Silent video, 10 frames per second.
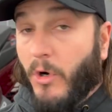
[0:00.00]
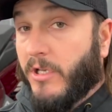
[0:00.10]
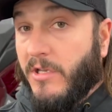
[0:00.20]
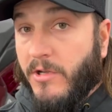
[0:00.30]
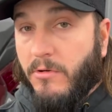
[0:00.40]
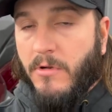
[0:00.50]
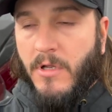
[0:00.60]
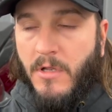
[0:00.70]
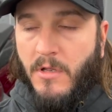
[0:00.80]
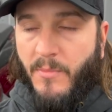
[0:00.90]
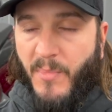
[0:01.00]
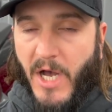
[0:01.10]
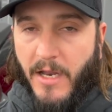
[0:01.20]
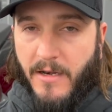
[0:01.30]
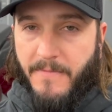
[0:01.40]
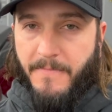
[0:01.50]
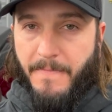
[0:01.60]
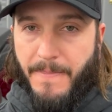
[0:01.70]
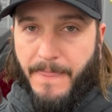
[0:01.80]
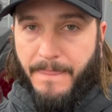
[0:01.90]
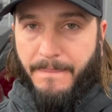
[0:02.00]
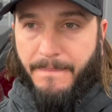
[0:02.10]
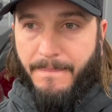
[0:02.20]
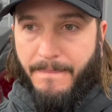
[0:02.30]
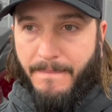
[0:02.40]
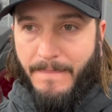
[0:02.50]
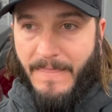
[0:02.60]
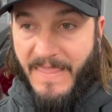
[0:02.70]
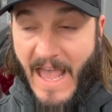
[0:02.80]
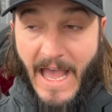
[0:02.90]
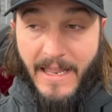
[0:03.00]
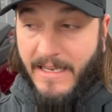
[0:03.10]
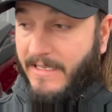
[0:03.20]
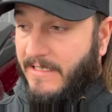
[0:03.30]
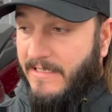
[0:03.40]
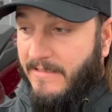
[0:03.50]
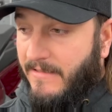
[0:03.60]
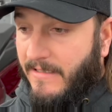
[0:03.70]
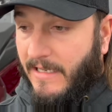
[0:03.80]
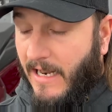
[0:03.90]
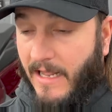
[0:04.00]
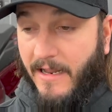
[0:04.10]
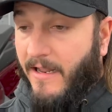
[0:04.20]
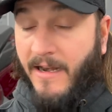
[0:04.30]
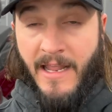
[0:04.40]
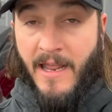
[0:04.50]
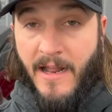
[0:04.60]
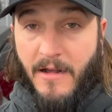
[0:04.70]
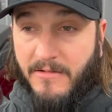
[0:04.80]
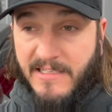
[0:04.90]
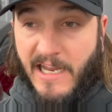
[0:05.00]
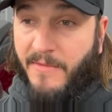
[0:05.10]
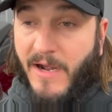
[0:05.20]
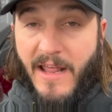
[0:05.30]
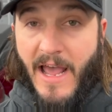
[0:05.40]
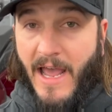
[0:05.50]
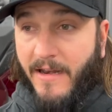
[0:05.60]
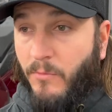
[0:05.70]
work to do, but that is, and again, I'll stand by that.